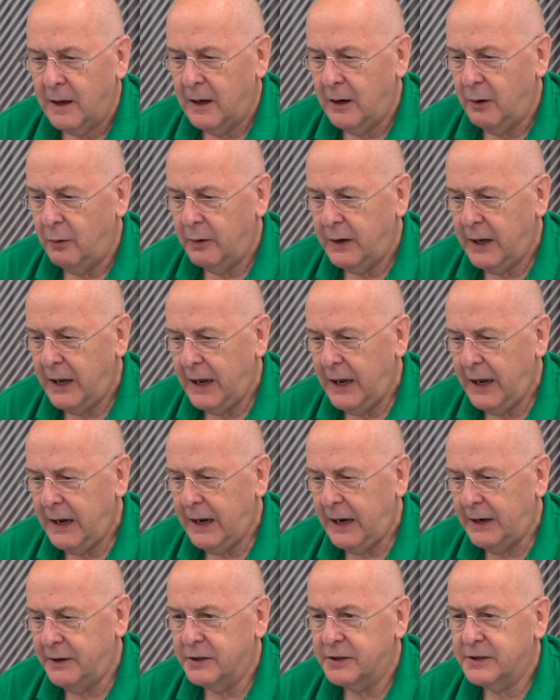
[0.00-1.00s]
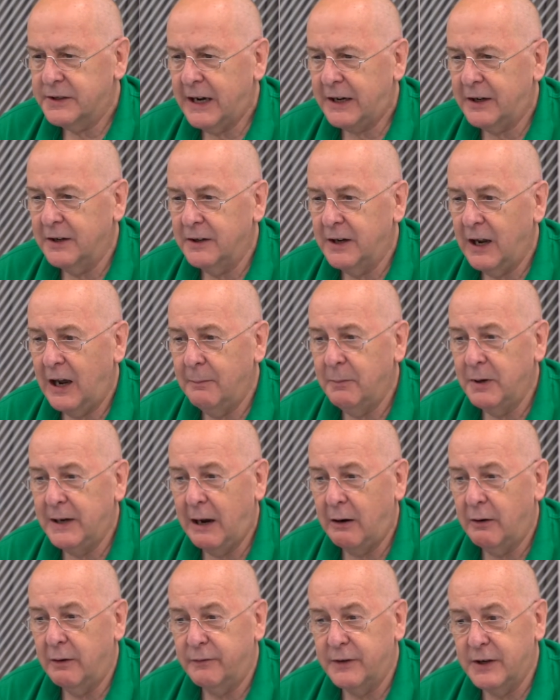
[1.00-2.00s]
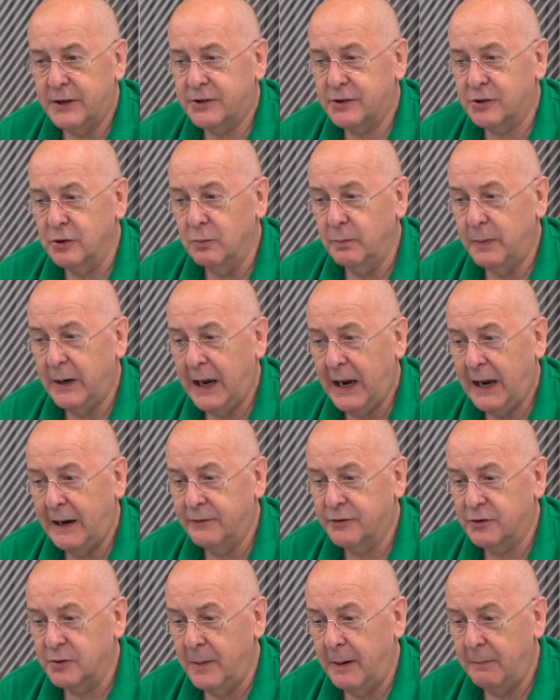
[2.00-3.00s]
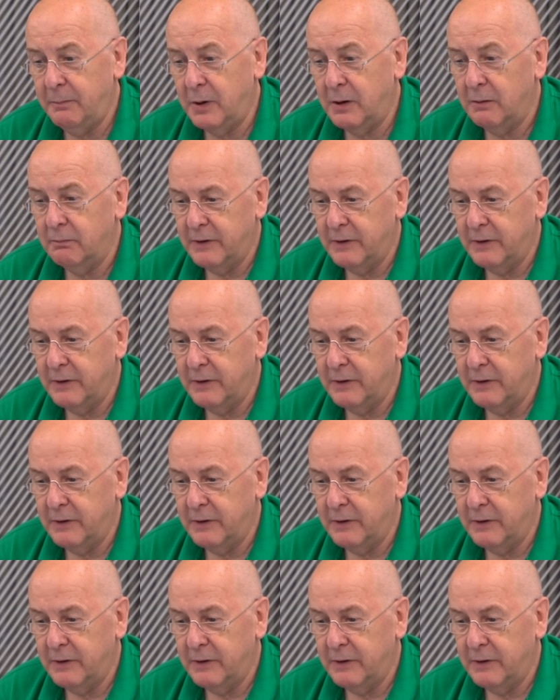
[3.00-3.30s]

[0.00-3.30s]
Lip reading: okay, and a second diamond. Now, if this suit behaves, remember,